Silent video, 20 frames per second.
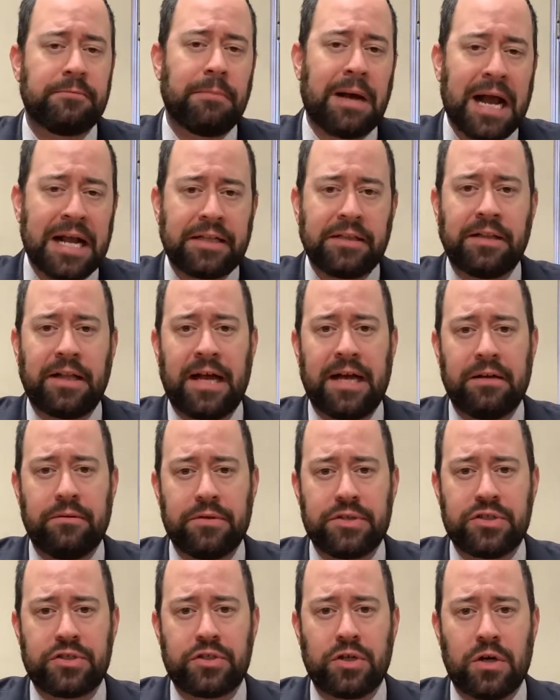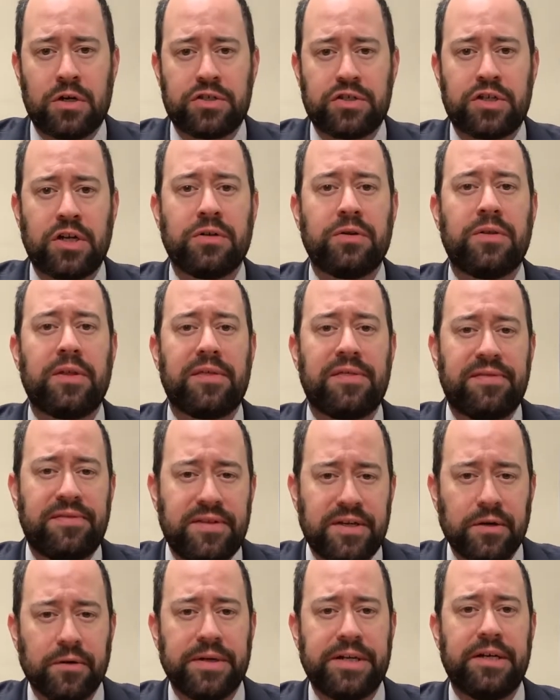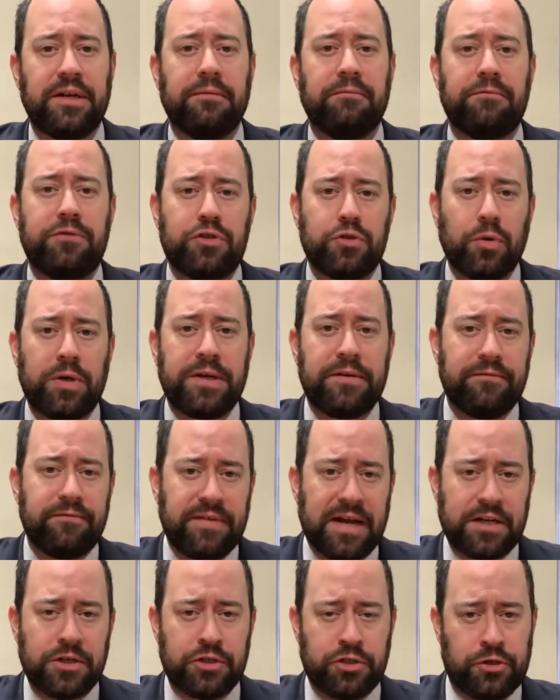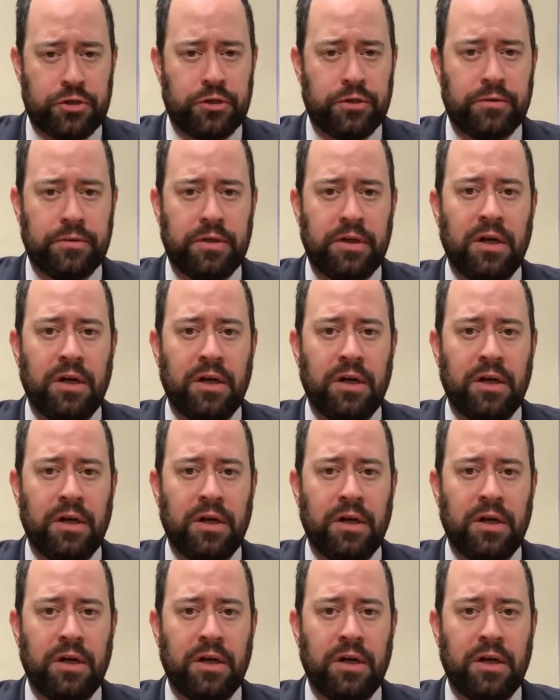My client was charged under the theory of joint venture,